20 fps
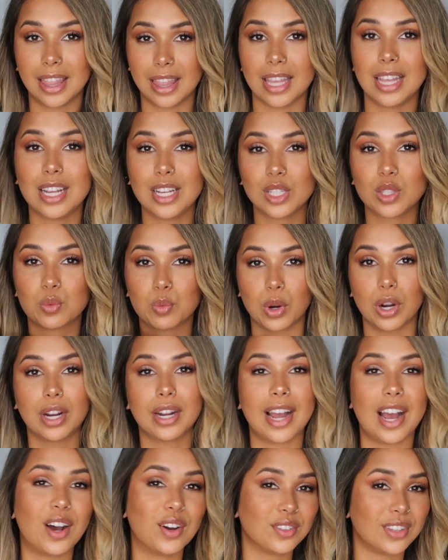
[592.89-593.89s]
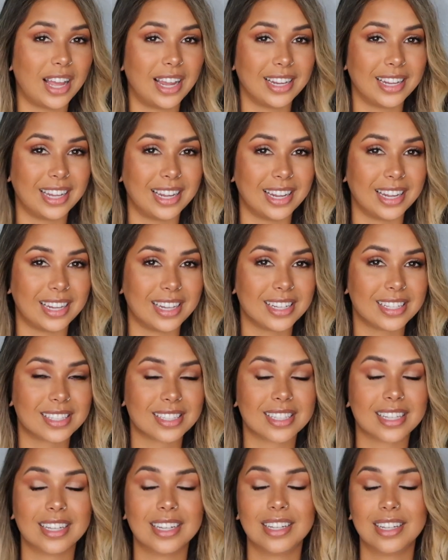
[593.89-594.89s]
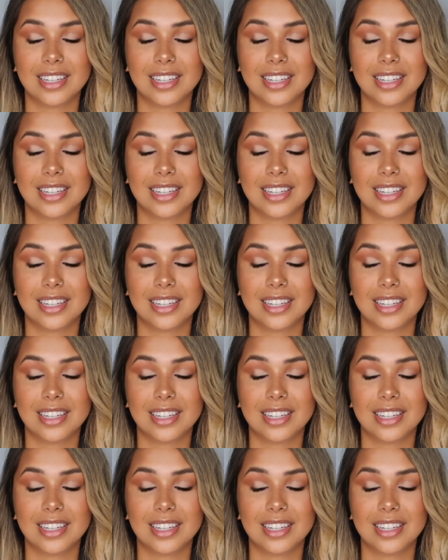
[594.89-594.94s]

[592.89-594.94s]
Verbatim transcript: these workout leggings,